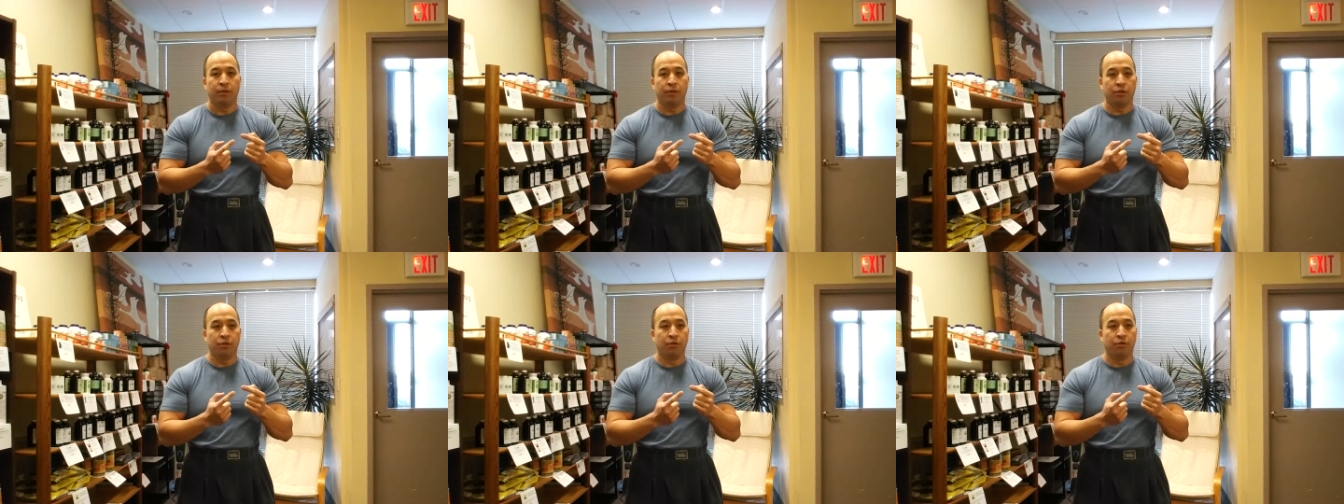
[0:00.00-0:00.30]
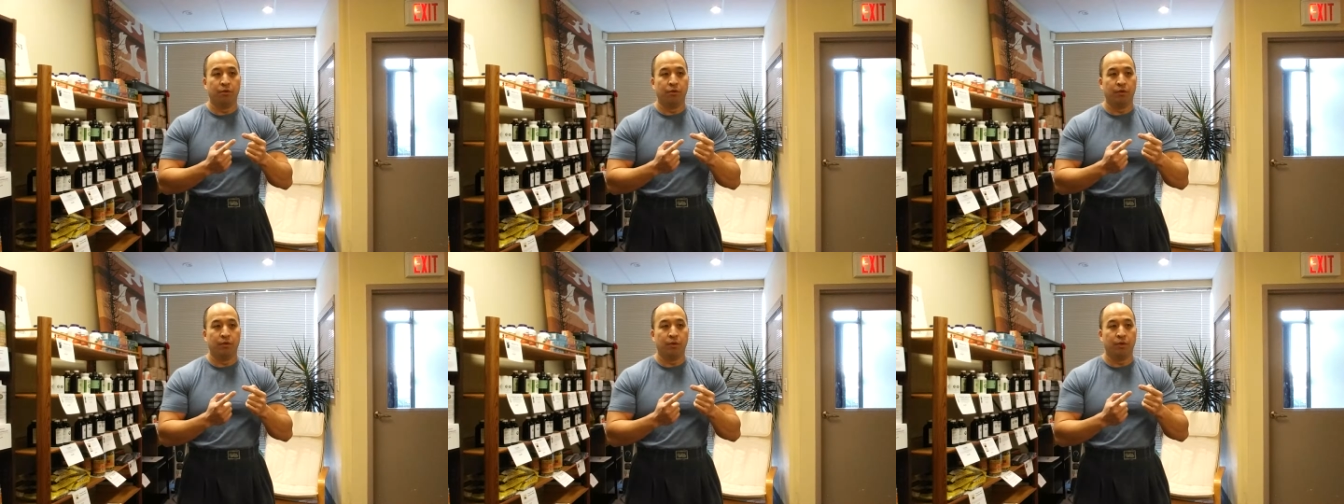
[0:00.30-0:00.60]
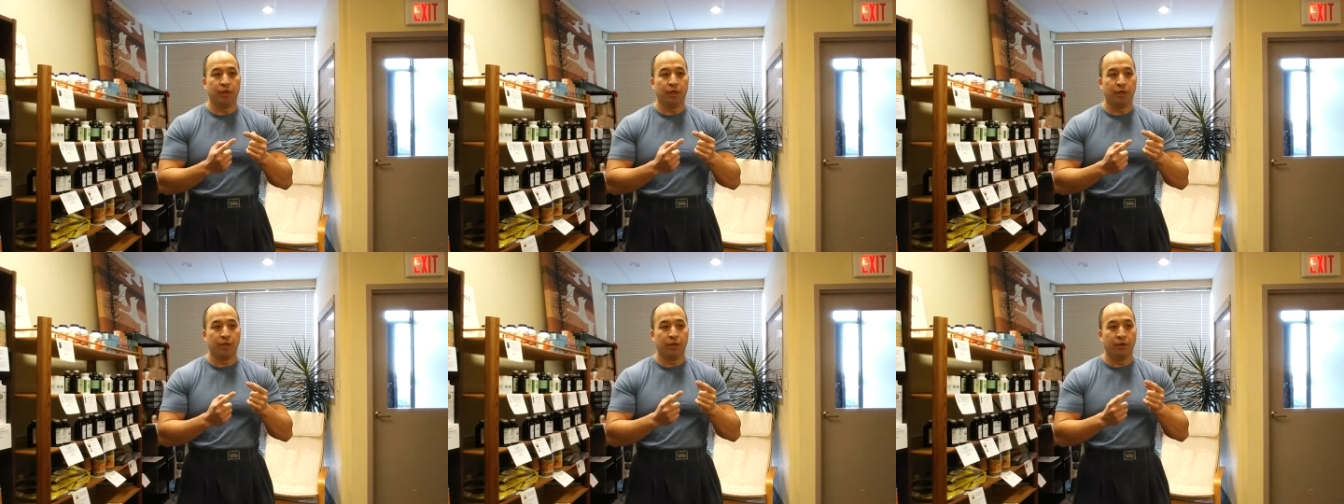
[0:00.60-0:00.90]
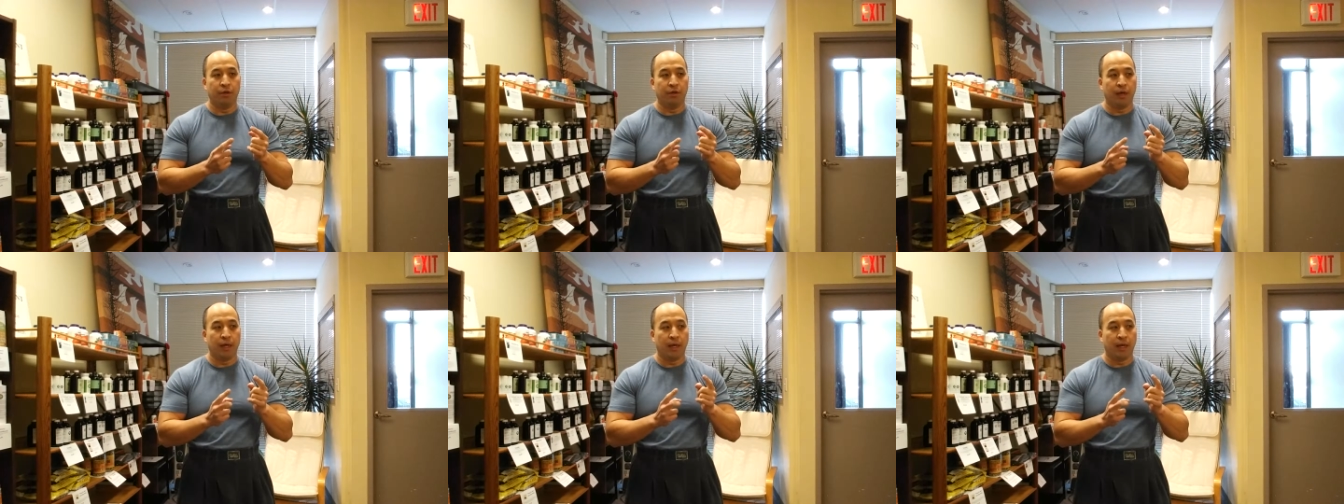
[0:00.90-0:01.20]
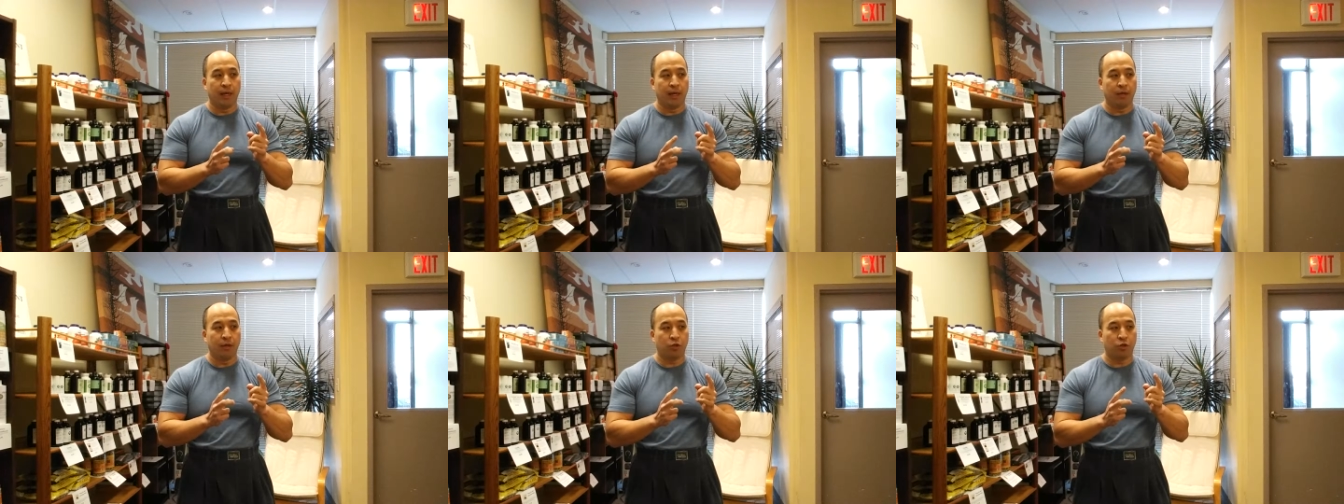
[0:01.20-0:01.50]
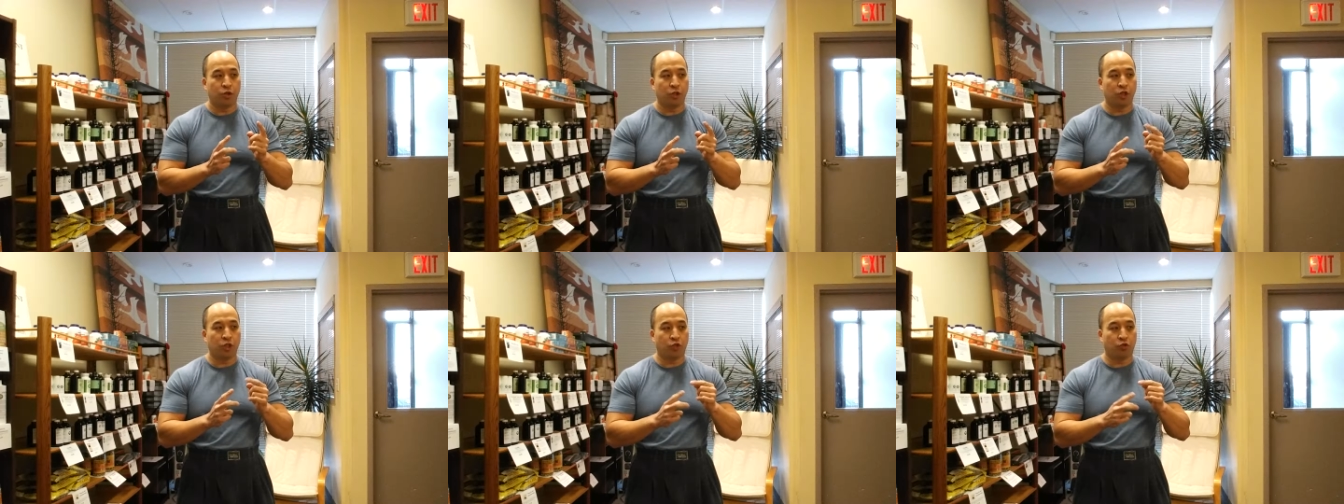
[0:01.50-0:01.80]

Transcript: You're, you're uh, just